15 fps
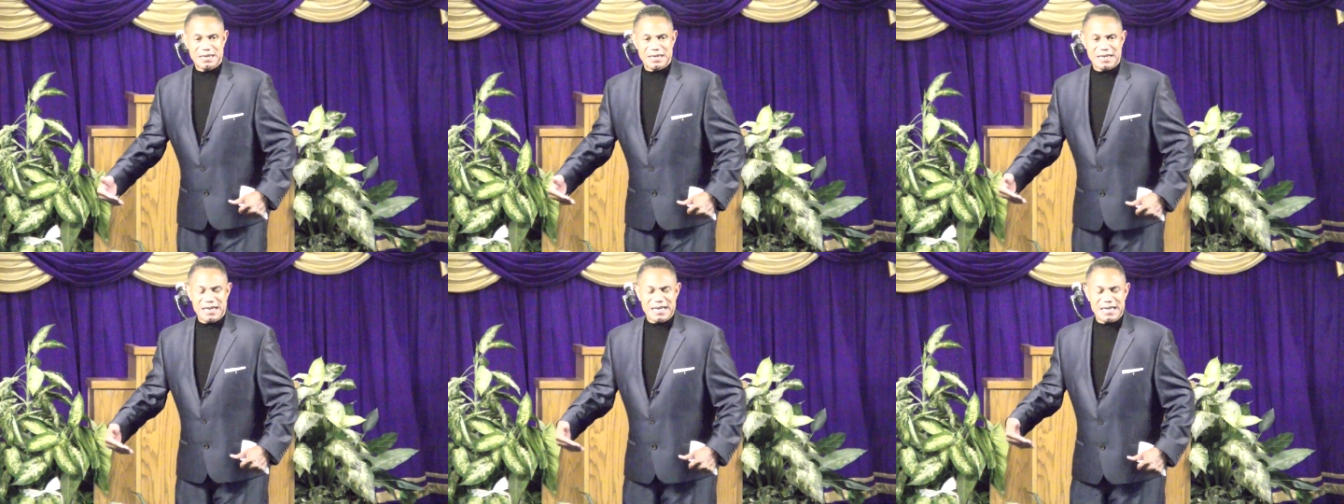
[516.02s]

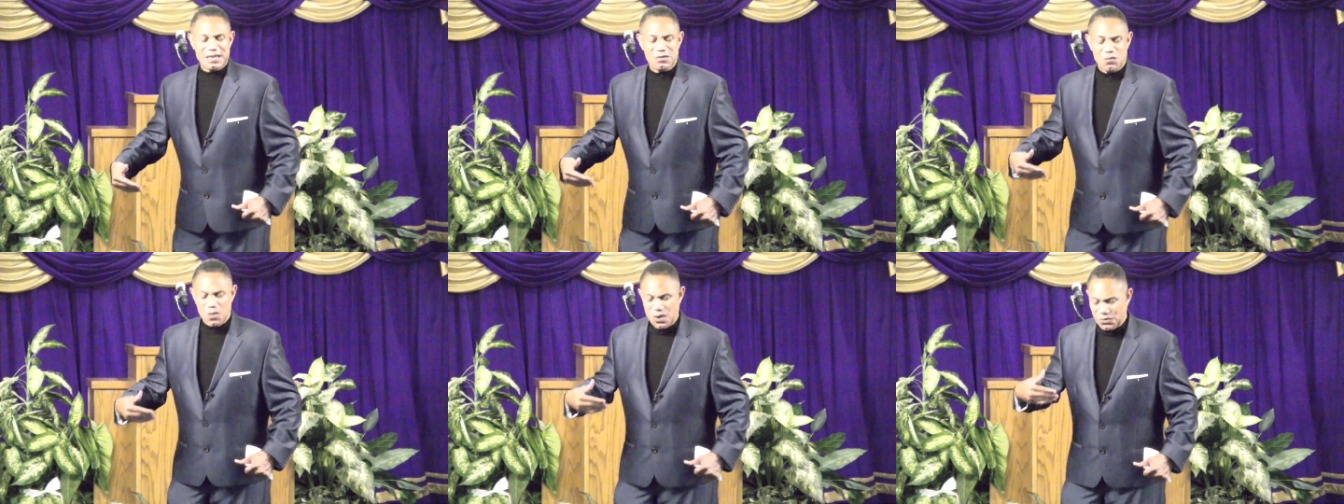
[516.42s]
And
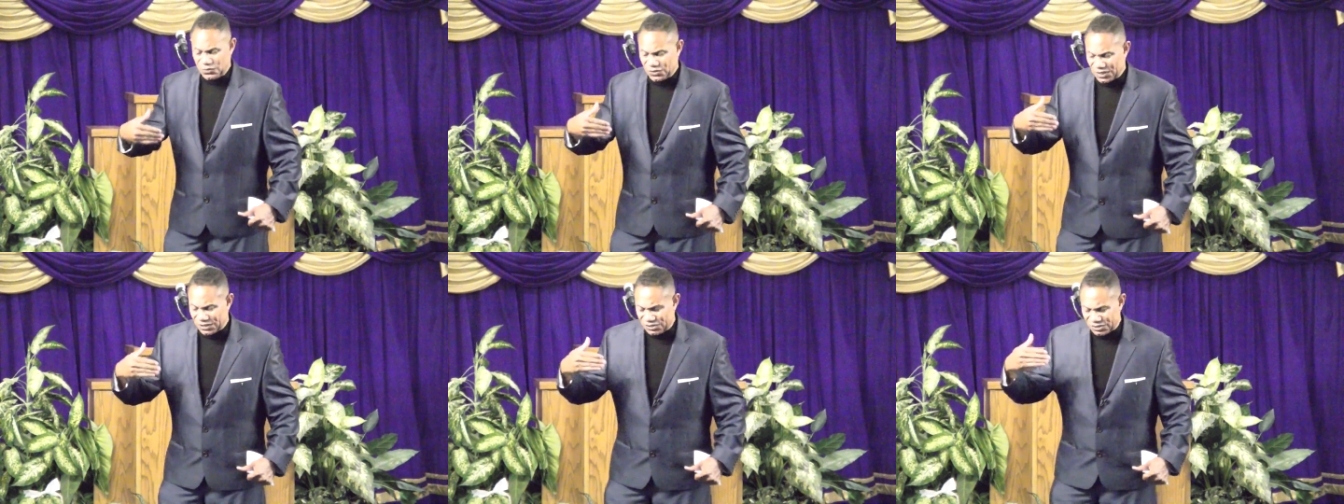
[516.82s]
he
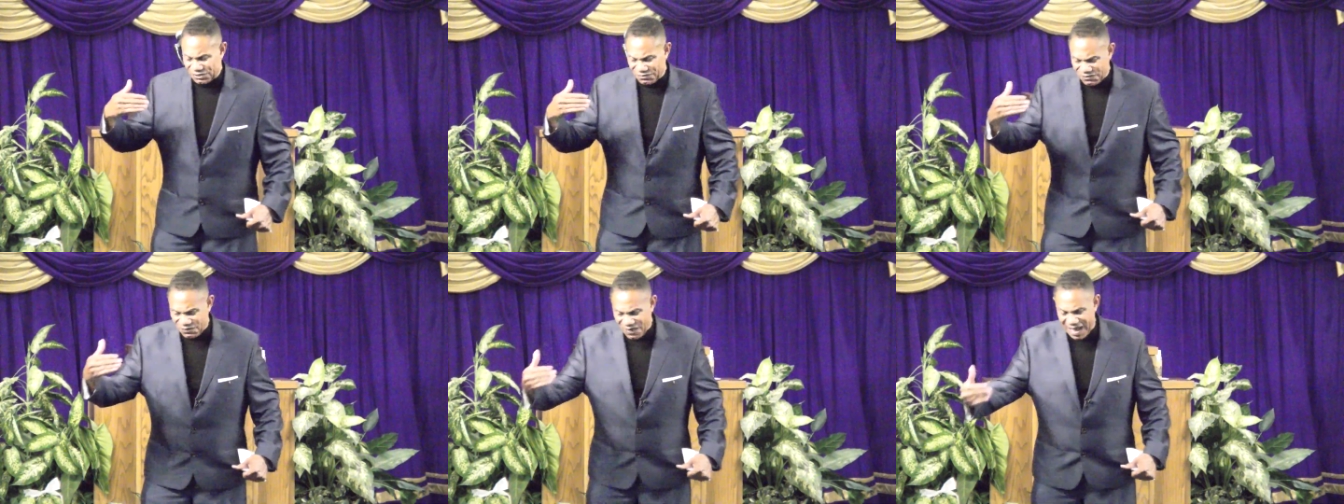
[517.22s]
wants us to
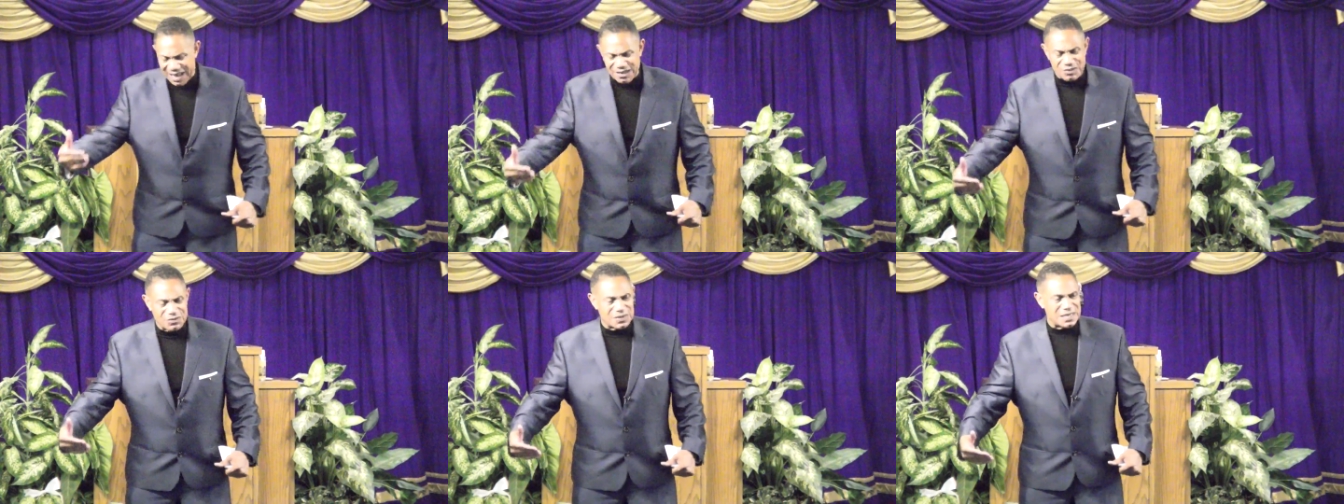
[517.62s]

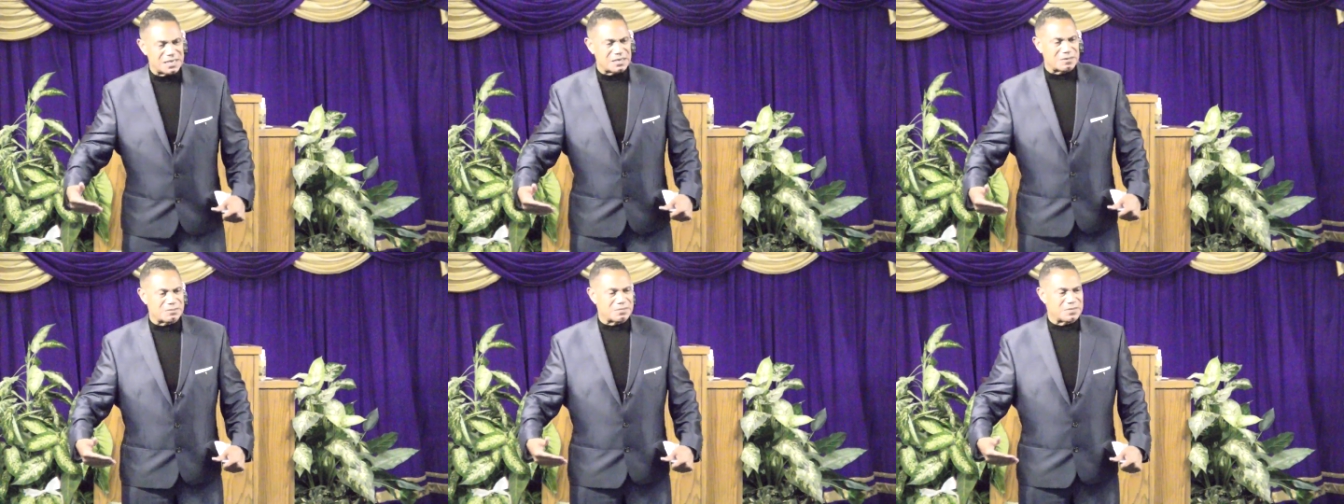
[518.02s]
follow
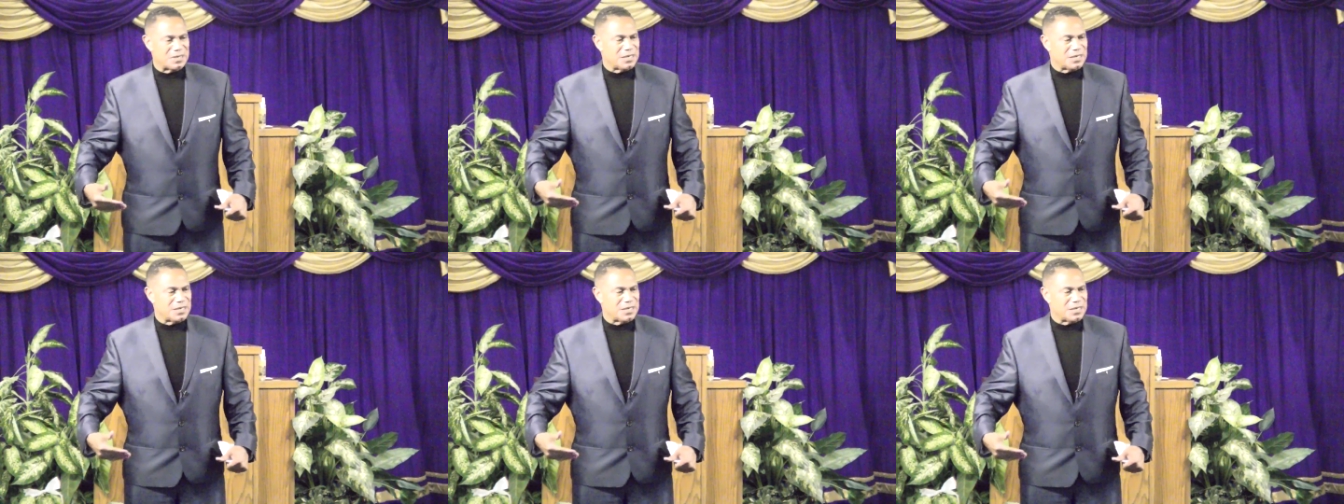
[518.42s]
him,